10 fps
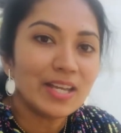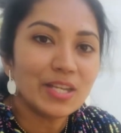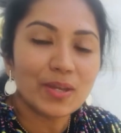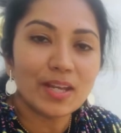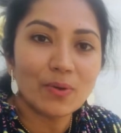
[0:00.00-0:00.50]

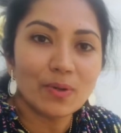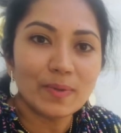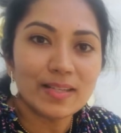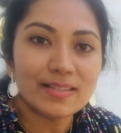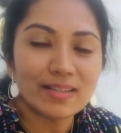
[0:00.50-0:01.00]
You can
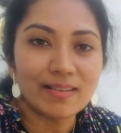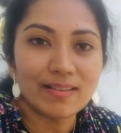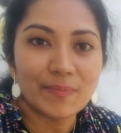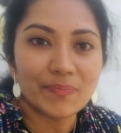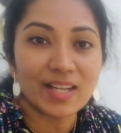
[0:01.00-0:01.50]
always
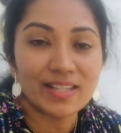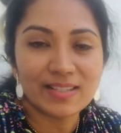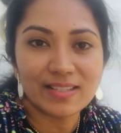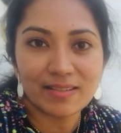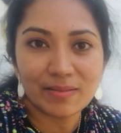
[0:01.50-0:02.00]

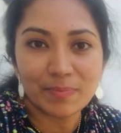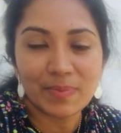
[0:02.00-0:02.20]
consider